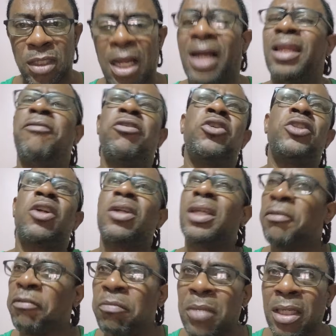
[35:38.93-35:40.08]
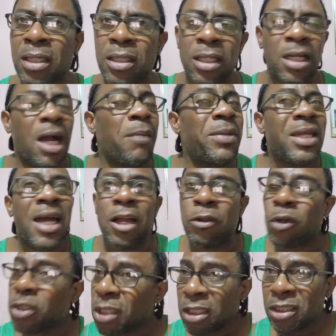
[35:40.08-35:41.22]
And if you don't give me, because I not
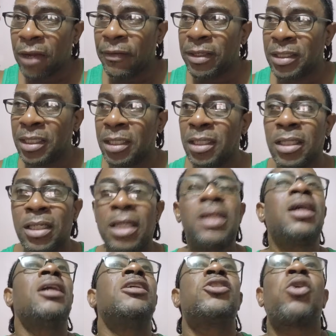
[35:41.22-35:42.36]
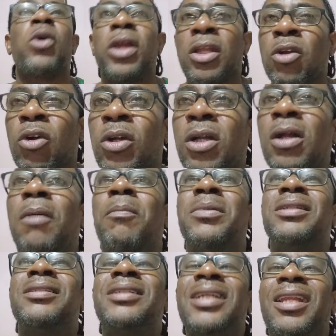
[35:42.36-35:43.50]
run no charity, so it go. Me
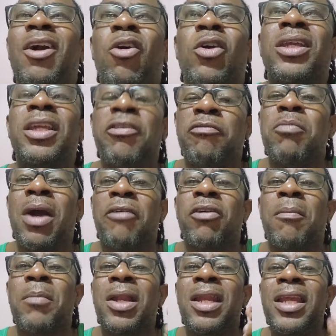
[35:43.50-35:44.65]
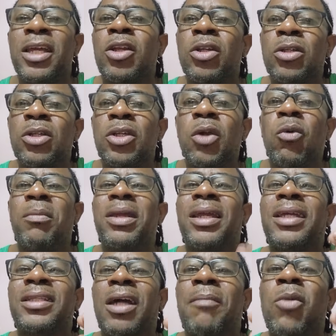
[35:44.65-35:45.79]
still I go give back from my little when me
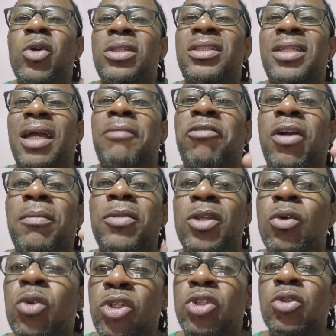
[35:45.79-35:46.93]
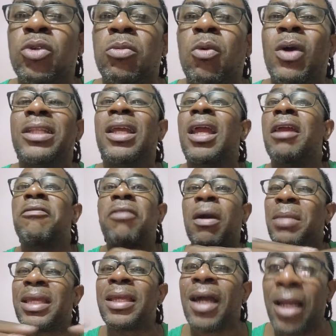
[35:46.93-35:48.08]
get a month time from YouTube, whatever
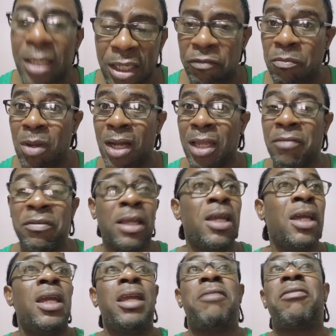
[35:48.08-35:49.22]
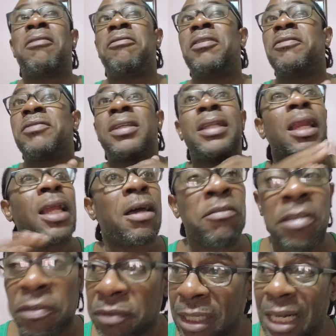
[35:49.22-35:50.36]
me can give back. If a $50,
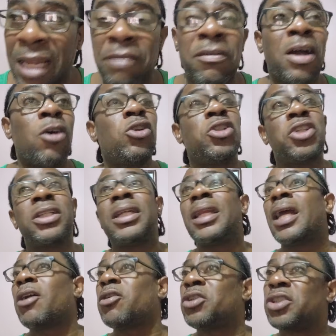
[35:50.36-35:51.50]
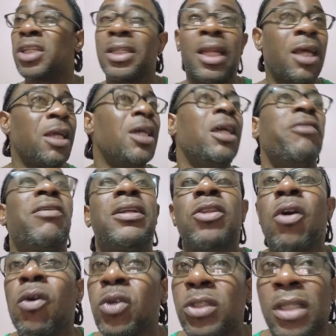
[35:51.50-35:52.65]
$50, if a $100, $100, if a
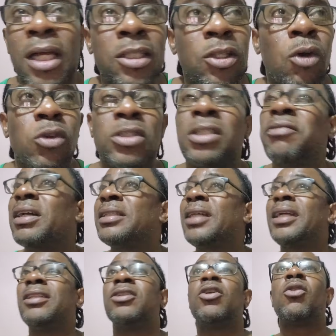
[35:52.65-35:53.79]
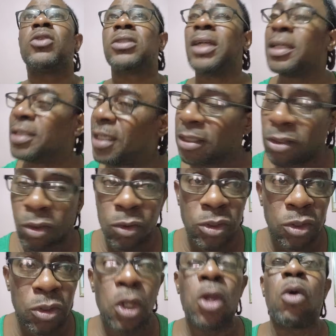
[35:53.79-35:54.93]
1,000, 1,000, if a 10,000,
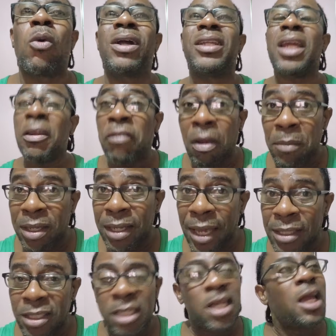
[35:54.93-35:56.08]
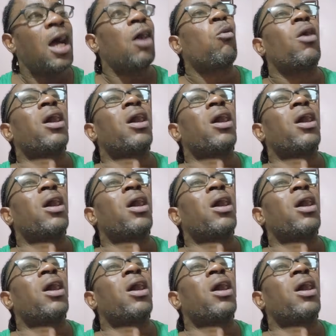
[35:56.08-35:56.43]
10,000, whatever me get, I go